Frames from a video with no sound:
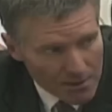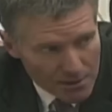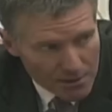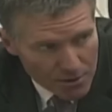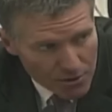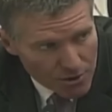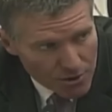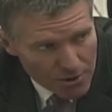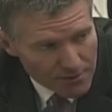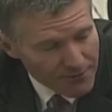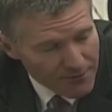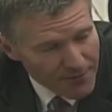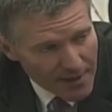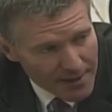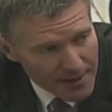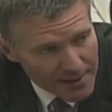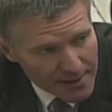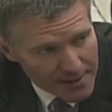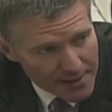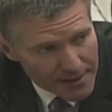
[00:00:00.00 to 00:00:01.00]
You couldn't
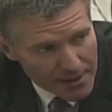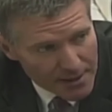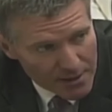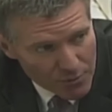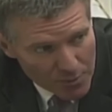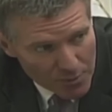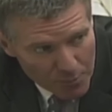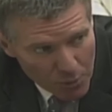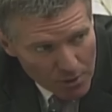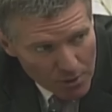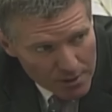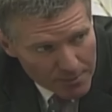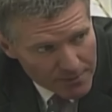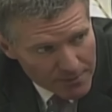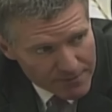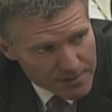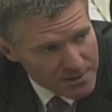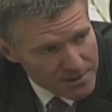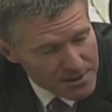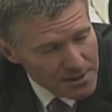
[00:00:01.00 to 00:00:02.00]
find a reporter
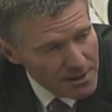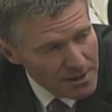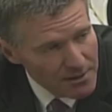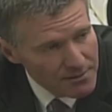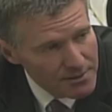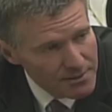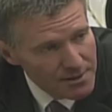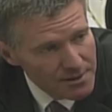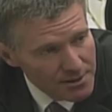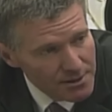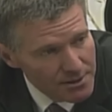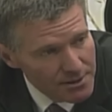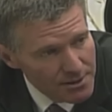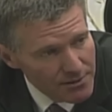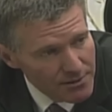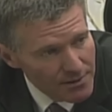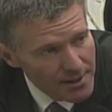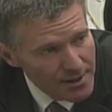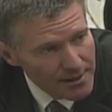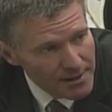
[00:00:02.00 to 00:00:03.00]
privilege? No, Could-
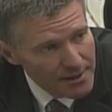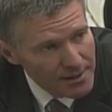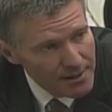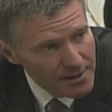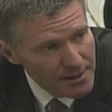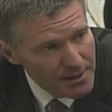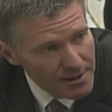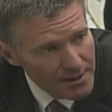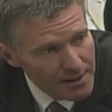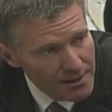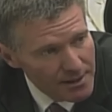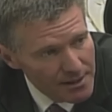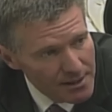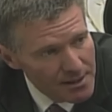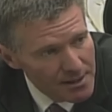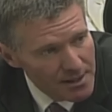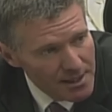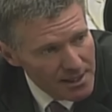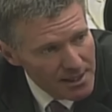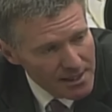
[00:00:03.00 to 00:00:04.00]
you're right. It doesn't
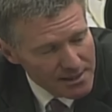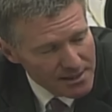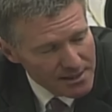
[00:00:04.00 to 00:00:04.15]
exist It in